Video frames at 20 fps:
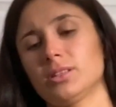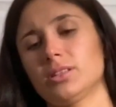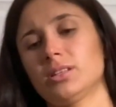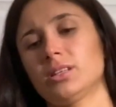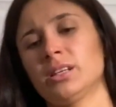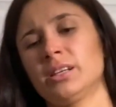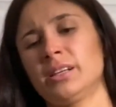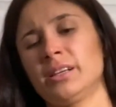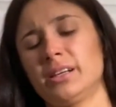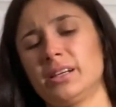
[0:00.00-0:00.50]

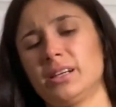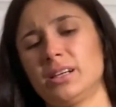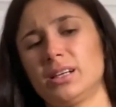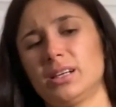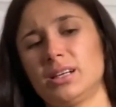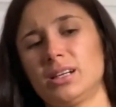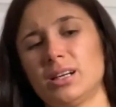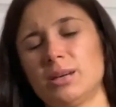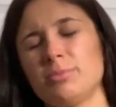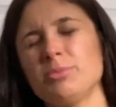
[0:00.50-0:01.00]
Uh,
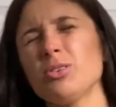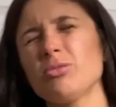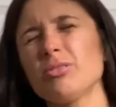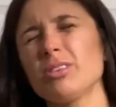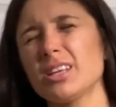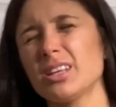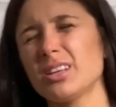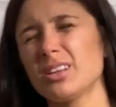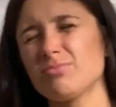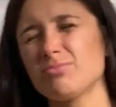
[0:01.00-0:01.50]
I'm not really
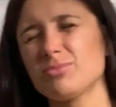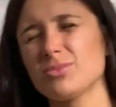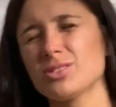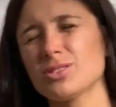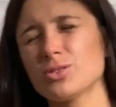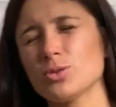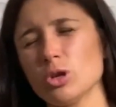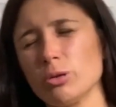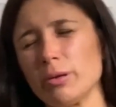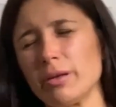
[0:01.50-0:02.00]
going to
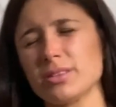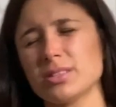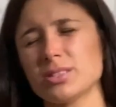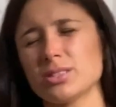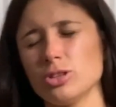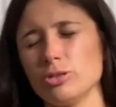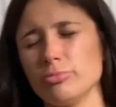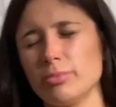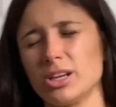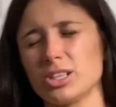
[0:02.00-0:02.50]
talk about this
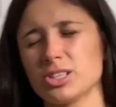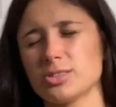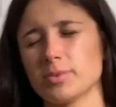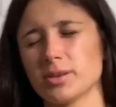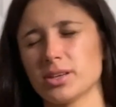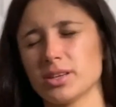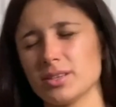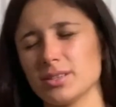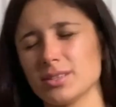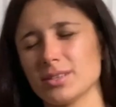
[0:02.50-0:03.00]
too much
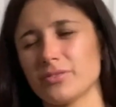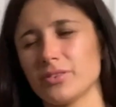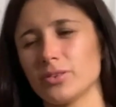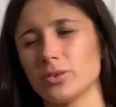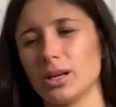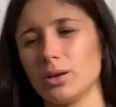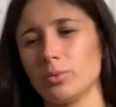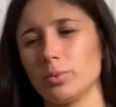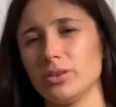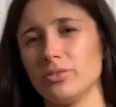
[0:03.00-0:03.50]
because I feel
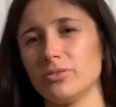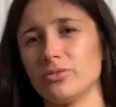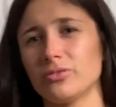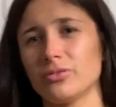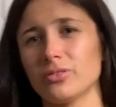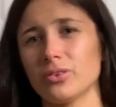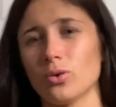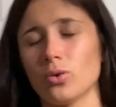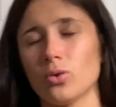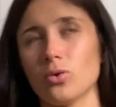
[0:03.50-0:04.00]
like we've
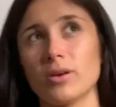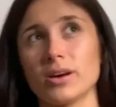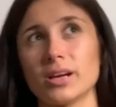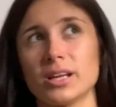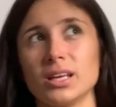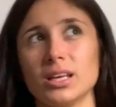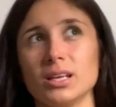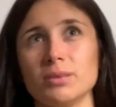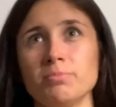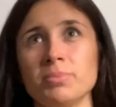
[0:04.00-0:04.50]

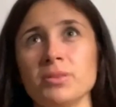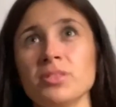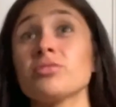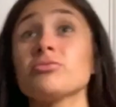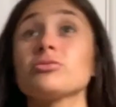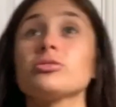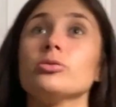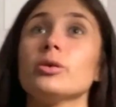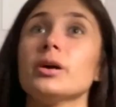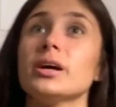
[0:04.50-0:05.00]
already been
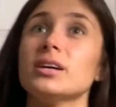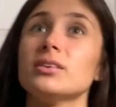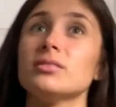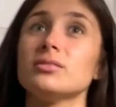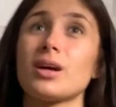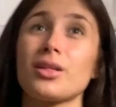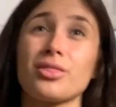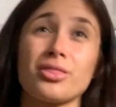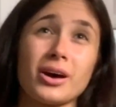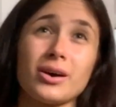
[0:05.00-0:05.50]
through it
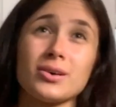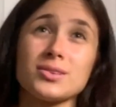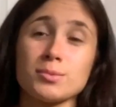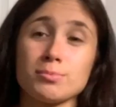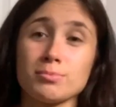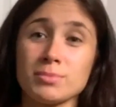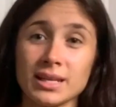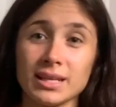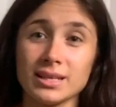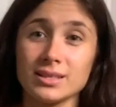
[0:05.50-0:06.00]
a thousand
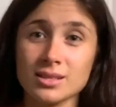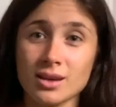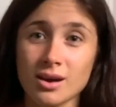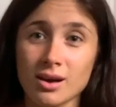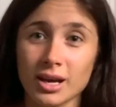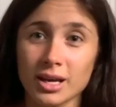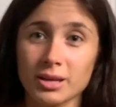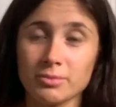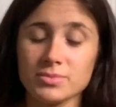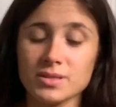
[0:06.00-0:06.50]
million
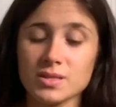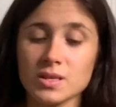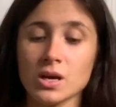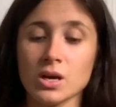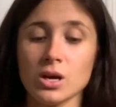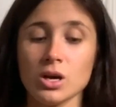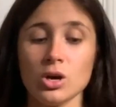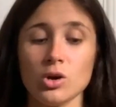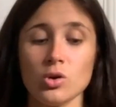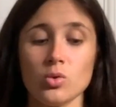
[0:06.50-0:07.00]
times.
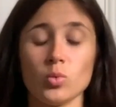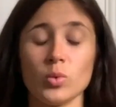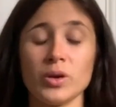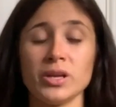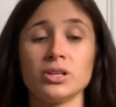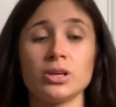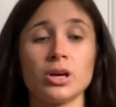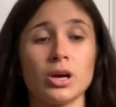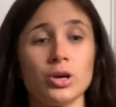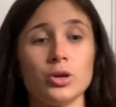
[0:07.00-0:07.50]
We
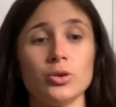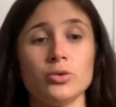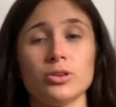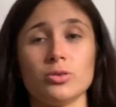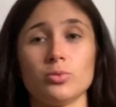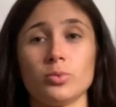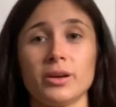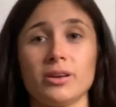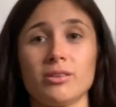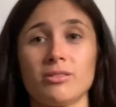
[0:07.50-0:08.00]
know that
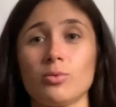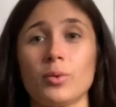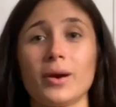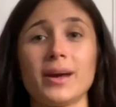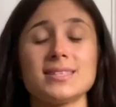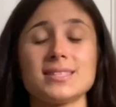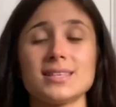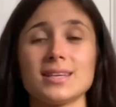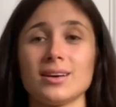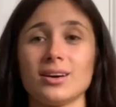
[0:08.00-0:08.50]
we're
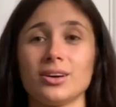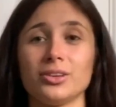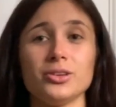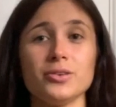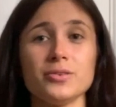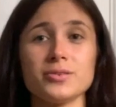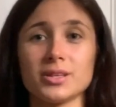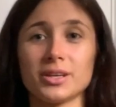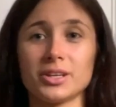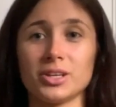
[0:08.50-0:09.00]
awaiting our new
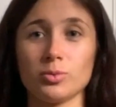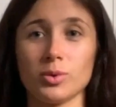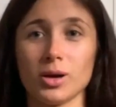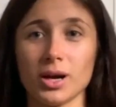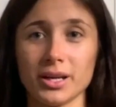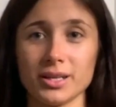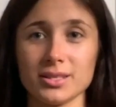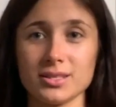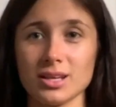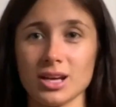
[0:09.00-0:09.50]
signer
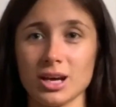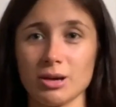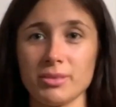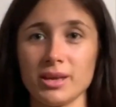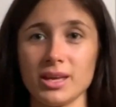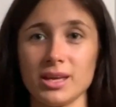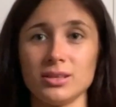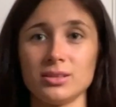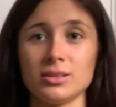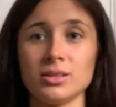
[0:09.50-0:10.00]
Werner to come
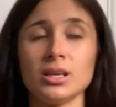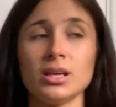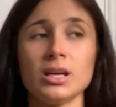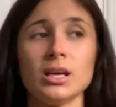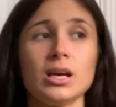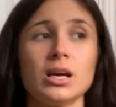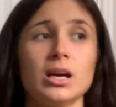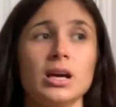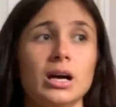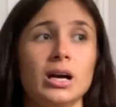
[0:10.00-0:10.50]
in
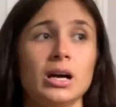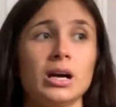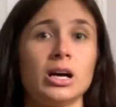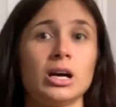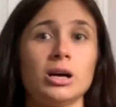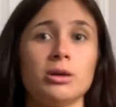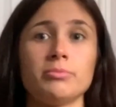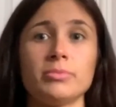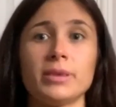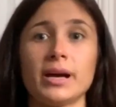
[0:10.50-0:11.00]

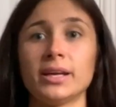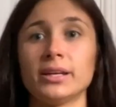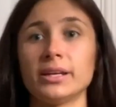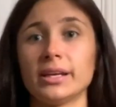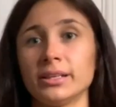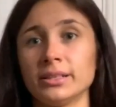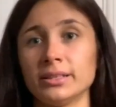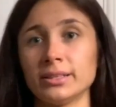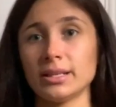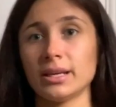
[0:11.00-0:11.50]
um, and,
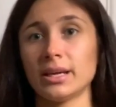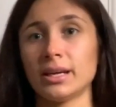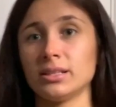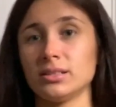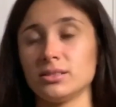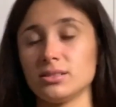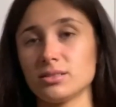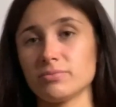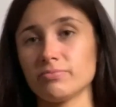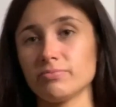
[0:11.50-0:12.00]
and,
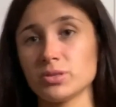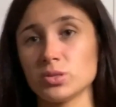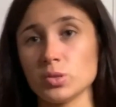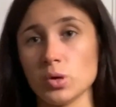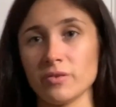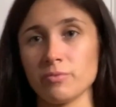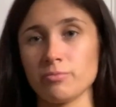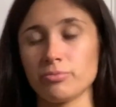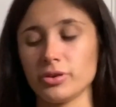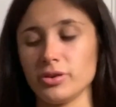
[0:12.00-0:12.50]
and
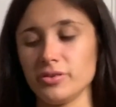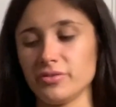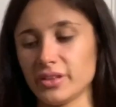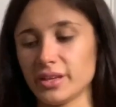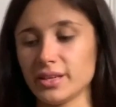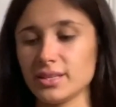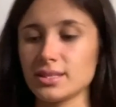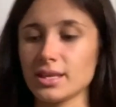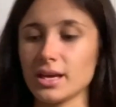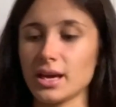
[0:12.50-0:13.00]
sort of improve
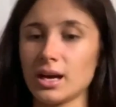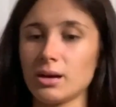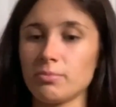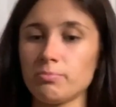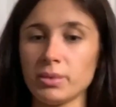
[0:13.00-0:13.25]
things there.